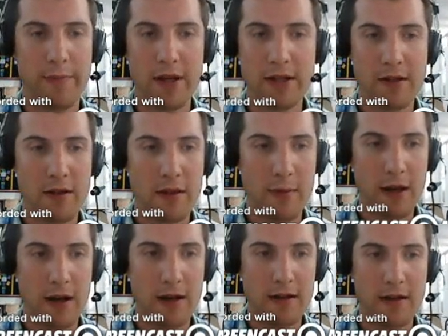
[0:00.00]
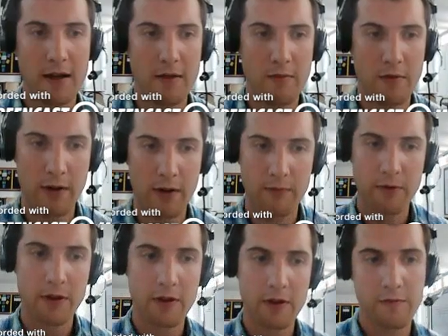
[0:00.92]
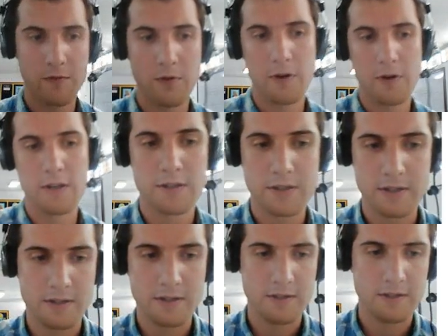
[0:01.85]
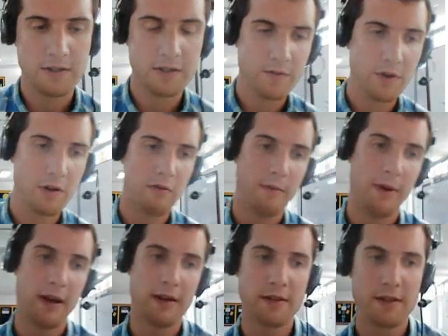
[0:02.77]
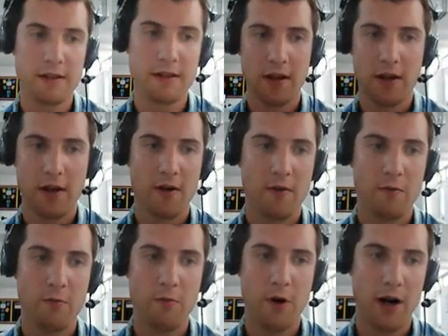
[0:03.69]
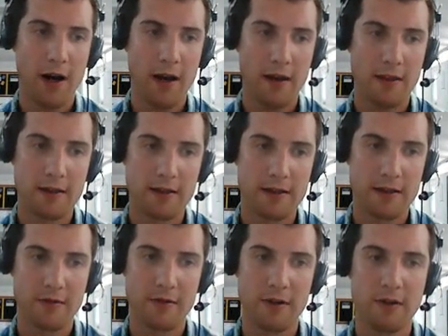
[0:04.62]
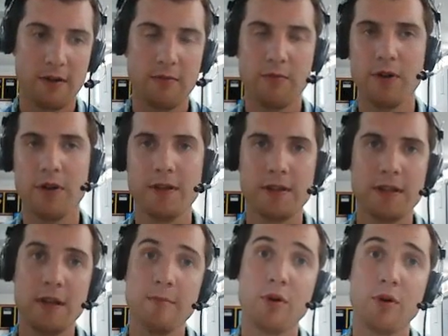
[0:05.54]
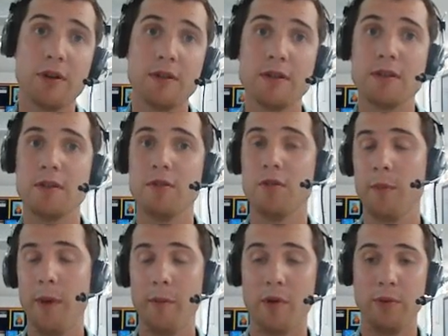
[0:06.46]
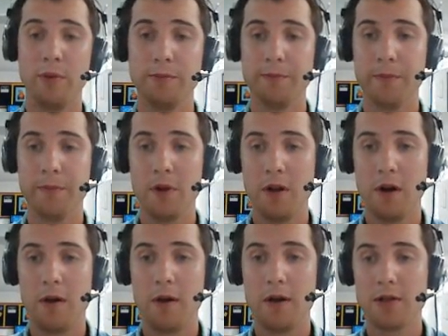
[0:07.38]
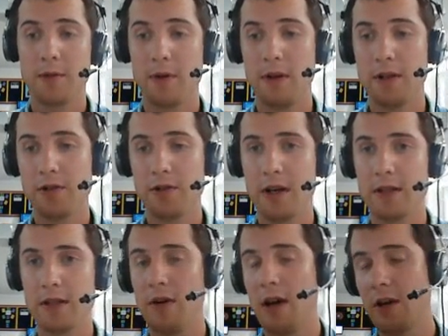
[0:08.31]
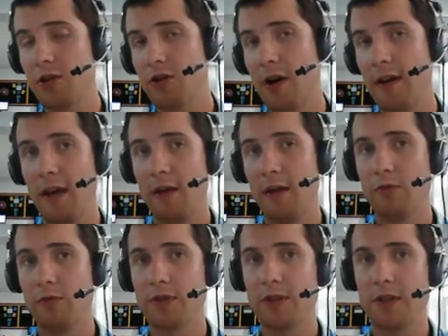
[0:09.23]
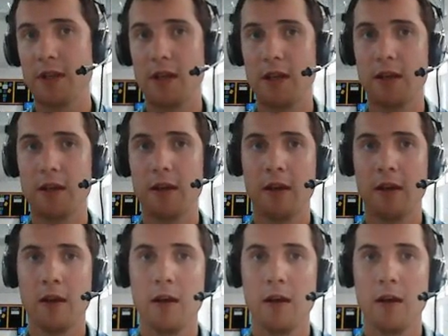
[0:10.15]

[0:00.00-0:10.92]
basically the main idea, what I'm really looking for is just for you to remind us why this story was important or memorable. So I'm going to let you guys go ahead and try that. We'll see